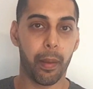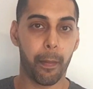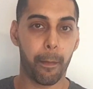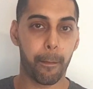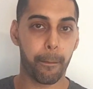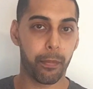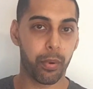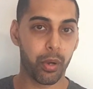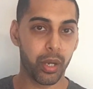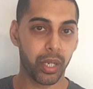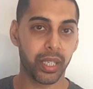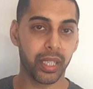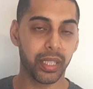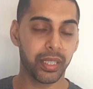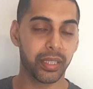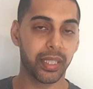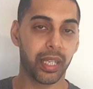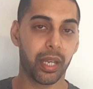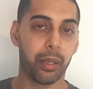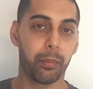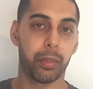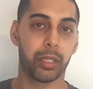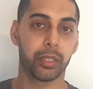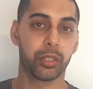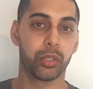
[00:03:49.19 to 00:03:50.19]
breaking
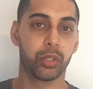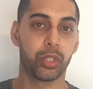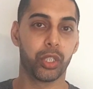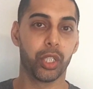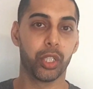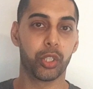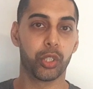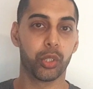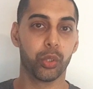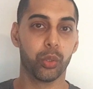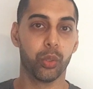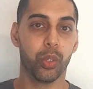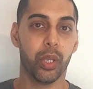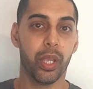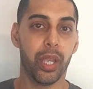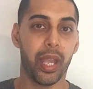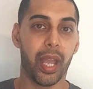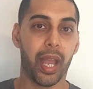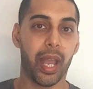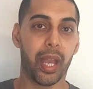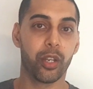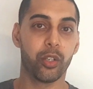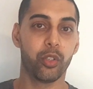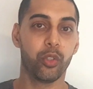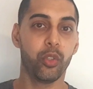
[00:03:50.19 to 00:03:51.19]
down muscle tissue
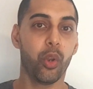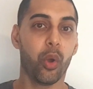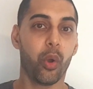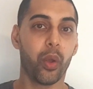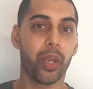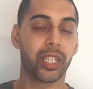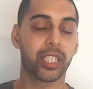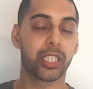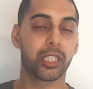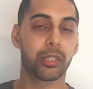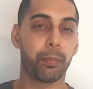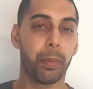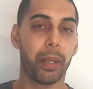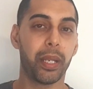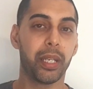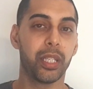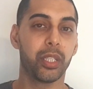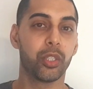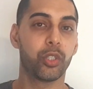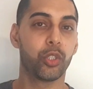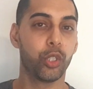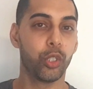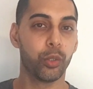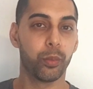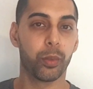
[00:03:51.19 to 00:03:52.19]
and not expending
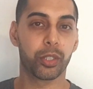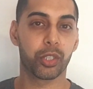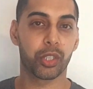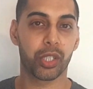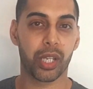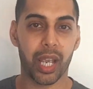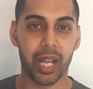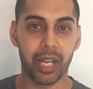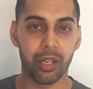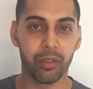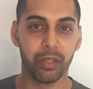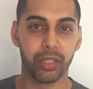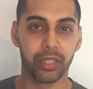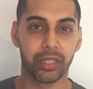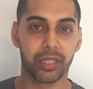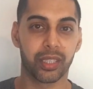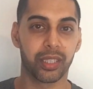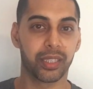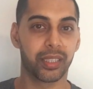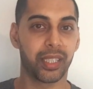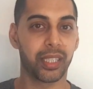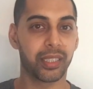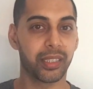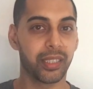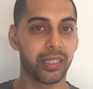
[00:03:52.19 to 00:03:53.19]
too much calories
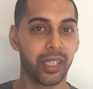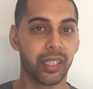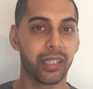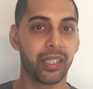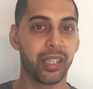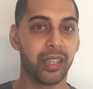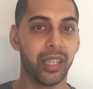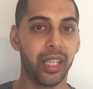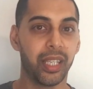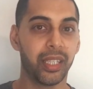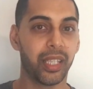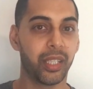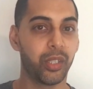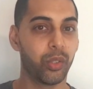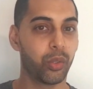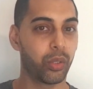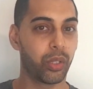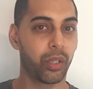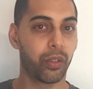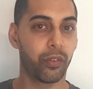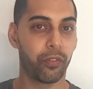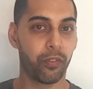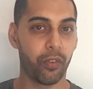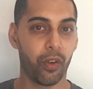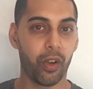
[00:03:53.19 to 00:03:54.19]
because that's another thing that you're going
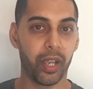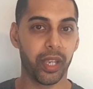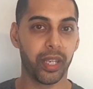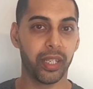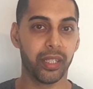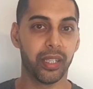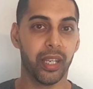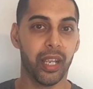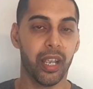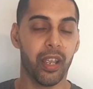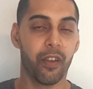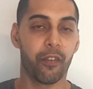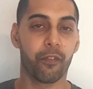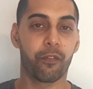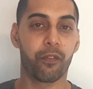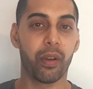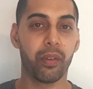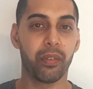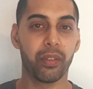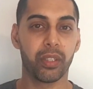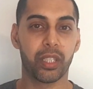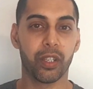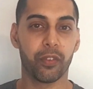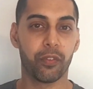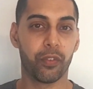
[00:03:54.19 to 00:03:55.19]
to find
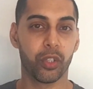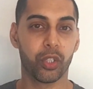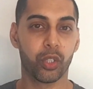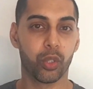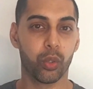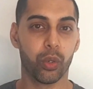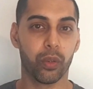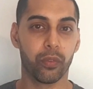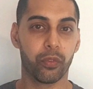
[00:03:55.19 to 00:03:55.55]
very difficult.